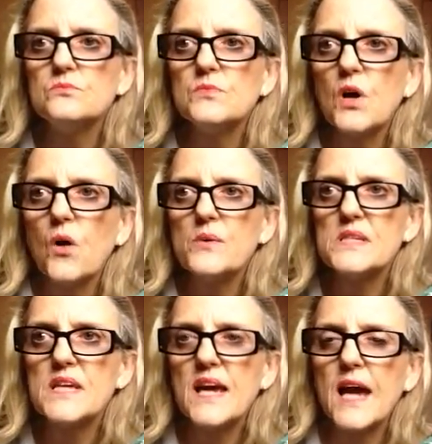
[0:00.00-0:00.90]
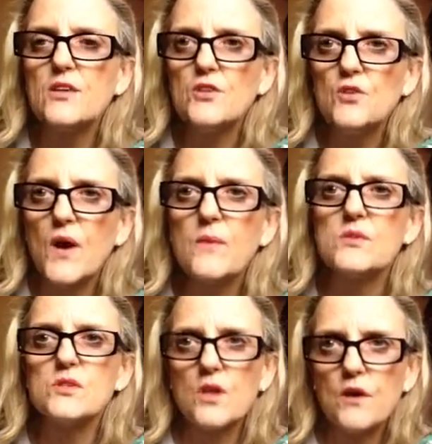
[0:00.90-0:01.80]
I always say I knew I
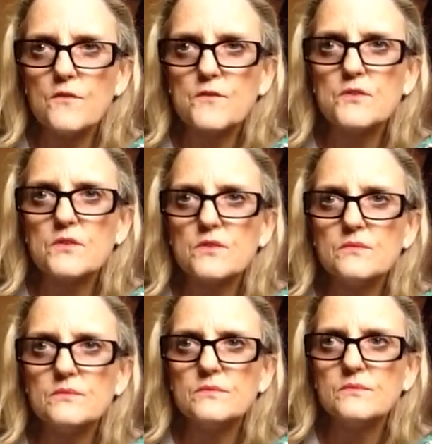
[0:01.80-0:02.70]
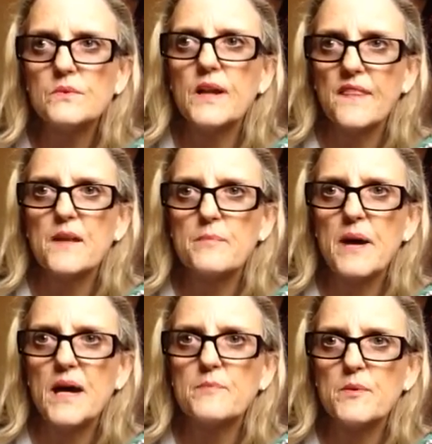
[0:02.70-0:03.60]
was loved when I think
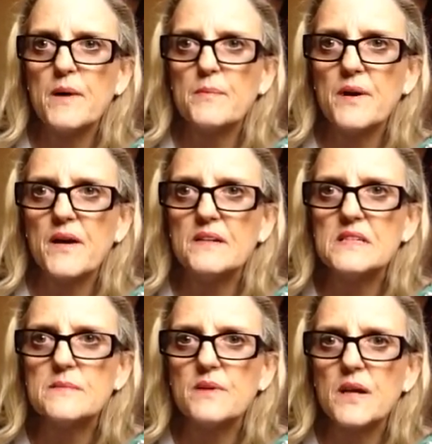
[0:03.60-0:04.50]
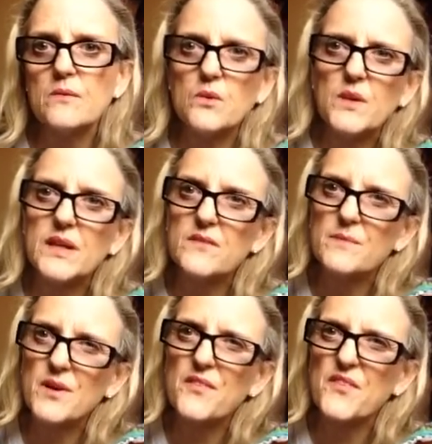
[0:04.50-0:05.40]
back by my parents, but I would only give it
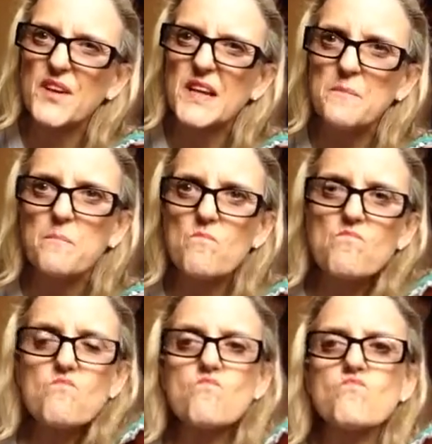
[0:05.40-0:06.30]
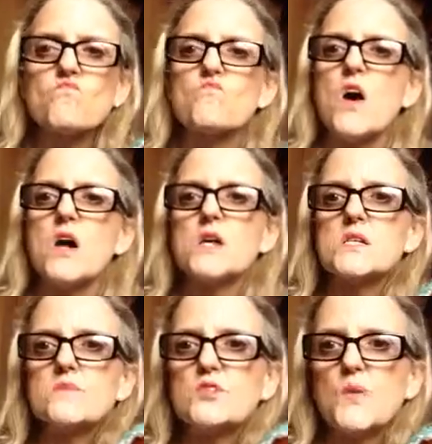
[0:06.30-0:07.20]
about a 3. Because
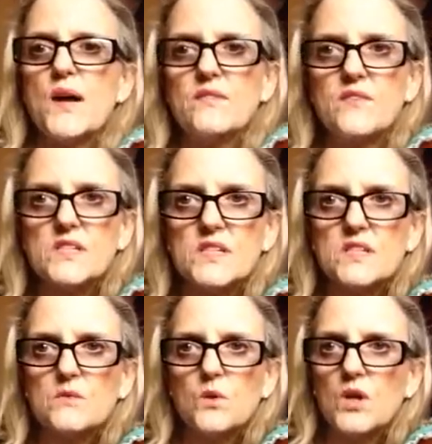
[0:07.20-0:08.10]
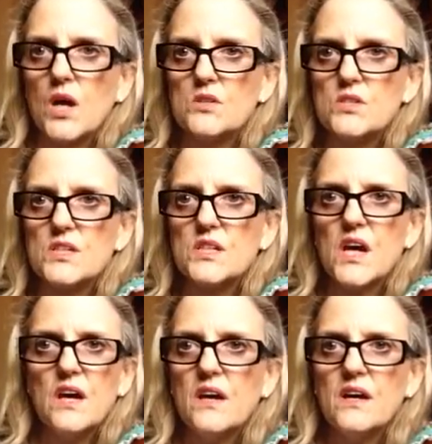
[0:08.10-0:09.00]
there was 12 of us in the one house, and
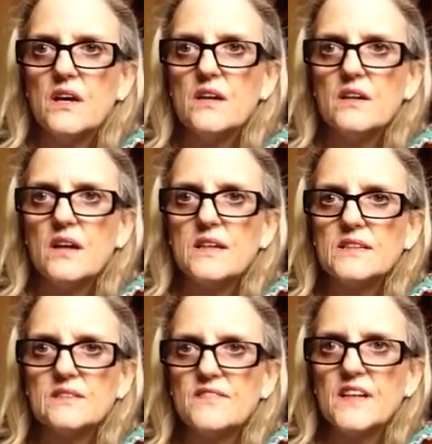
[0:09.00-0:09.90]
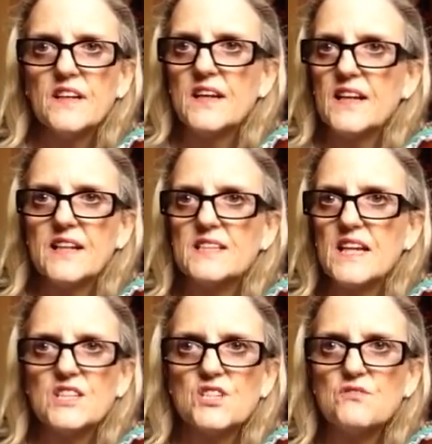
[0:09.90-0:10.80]
I didn't feel like I had any
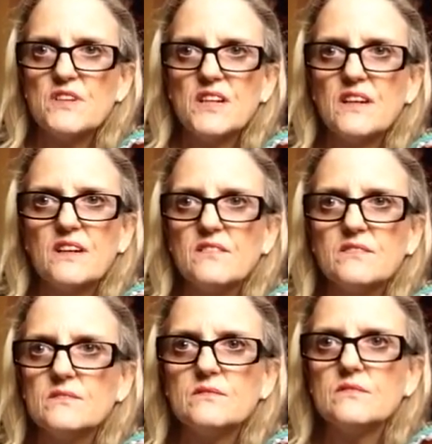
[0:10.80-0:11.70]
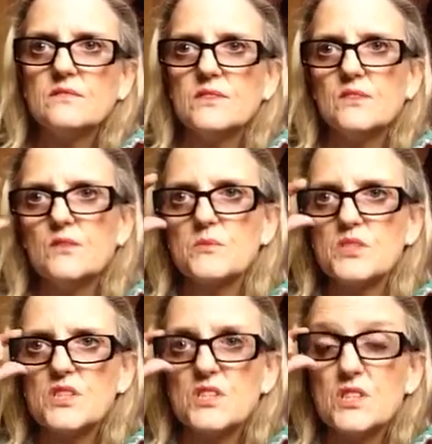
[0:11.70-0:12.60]
attention really. There was
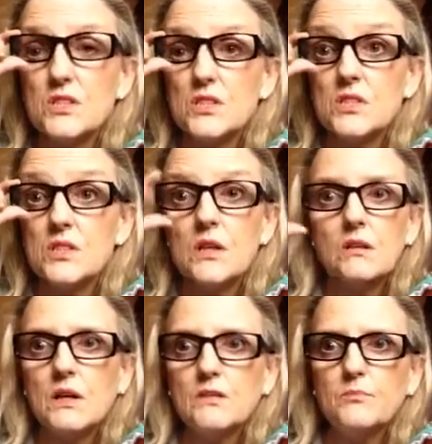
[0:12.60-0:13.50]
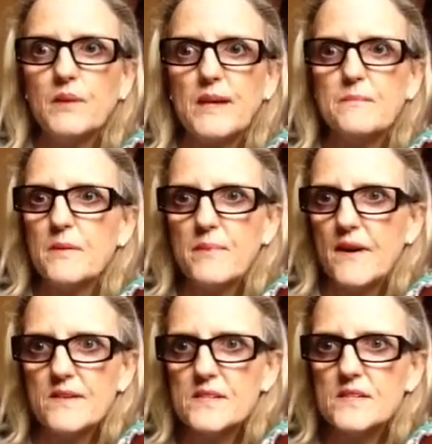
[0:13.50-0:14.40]
just, I don't blame my
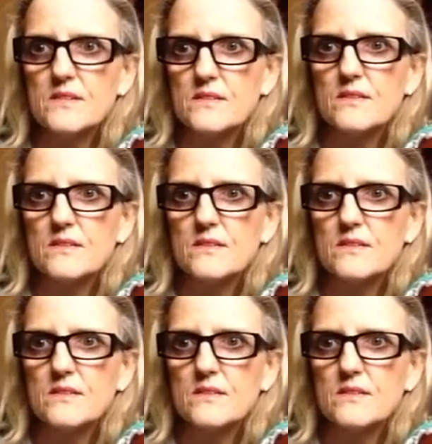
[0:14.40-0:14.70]
parents.